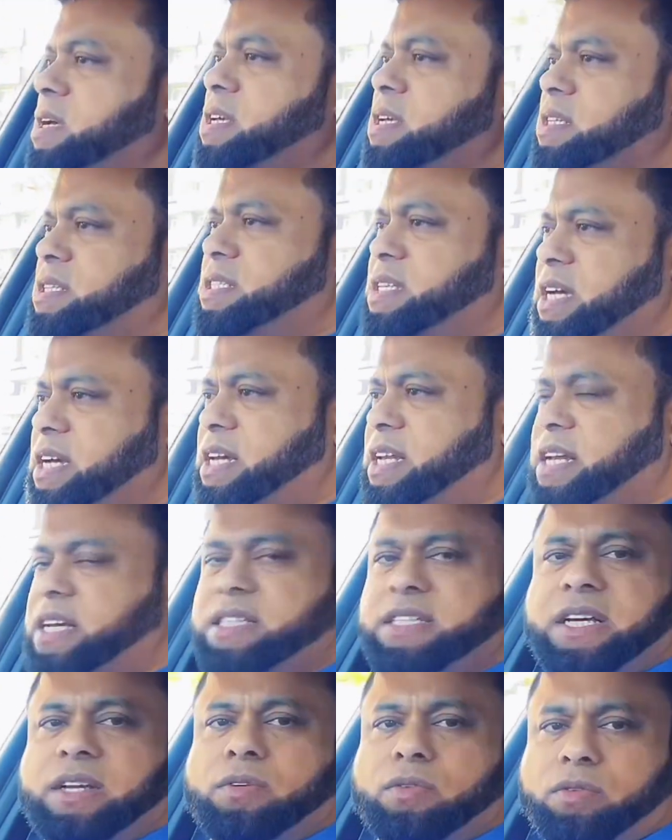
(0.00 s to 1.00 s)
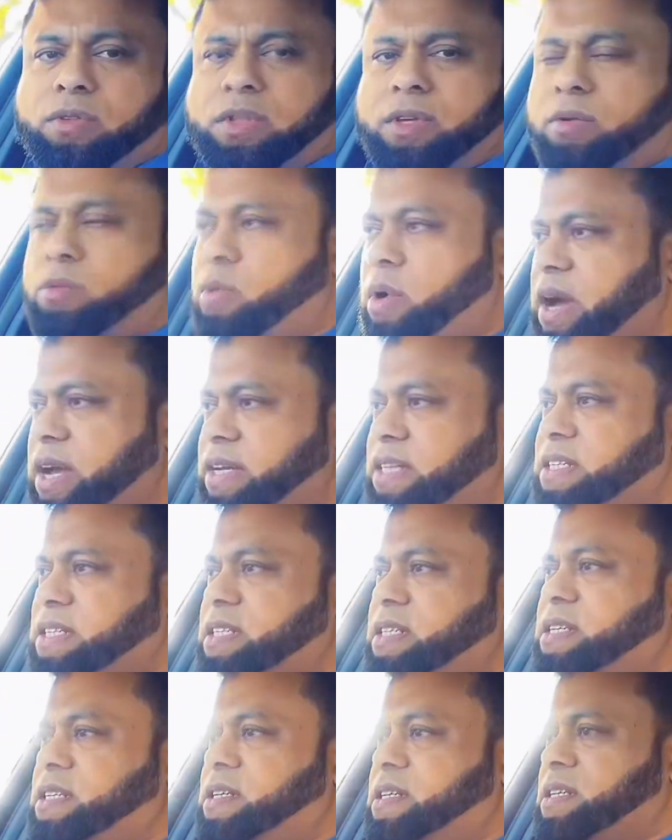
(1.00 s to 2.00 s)
Second exit on the right.
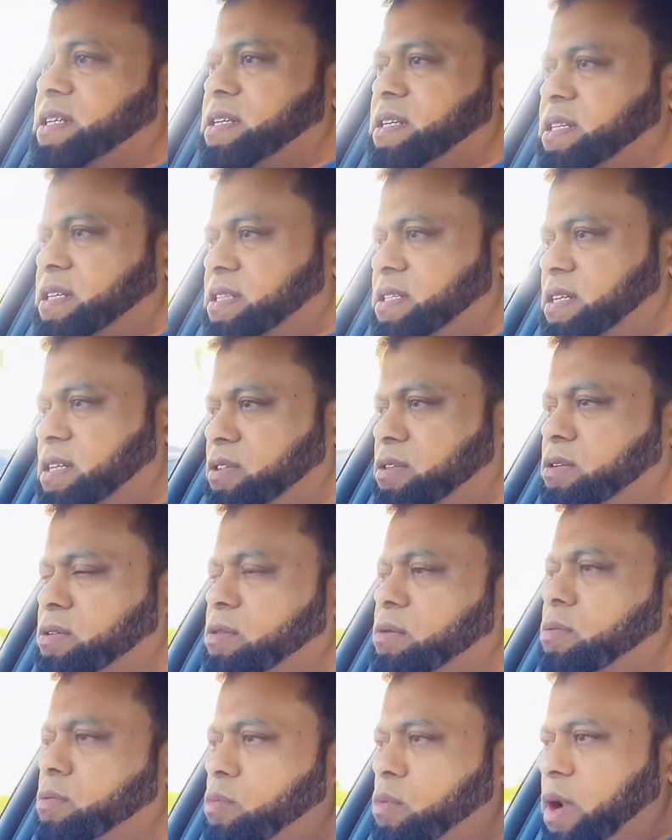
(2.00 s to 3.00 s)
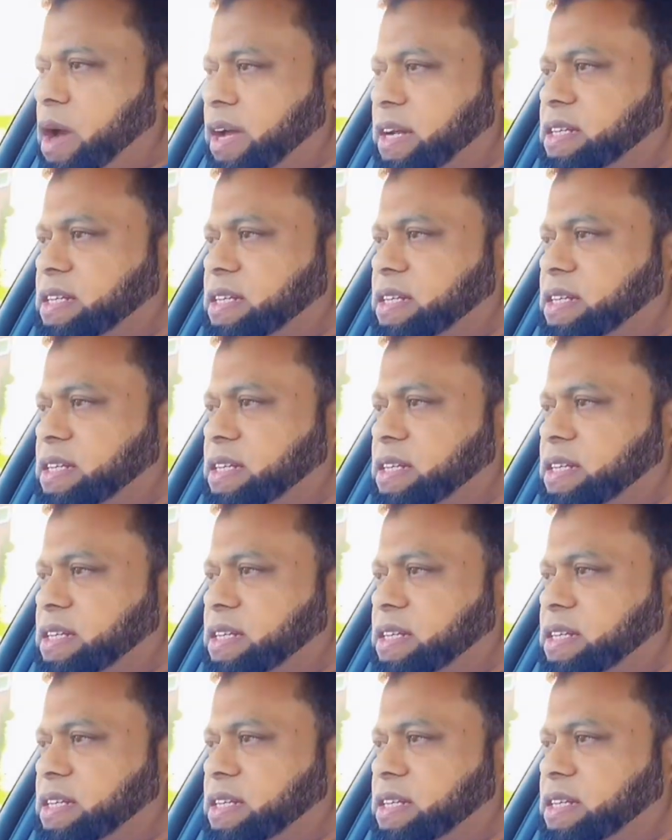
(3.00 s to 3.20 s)
Signal right.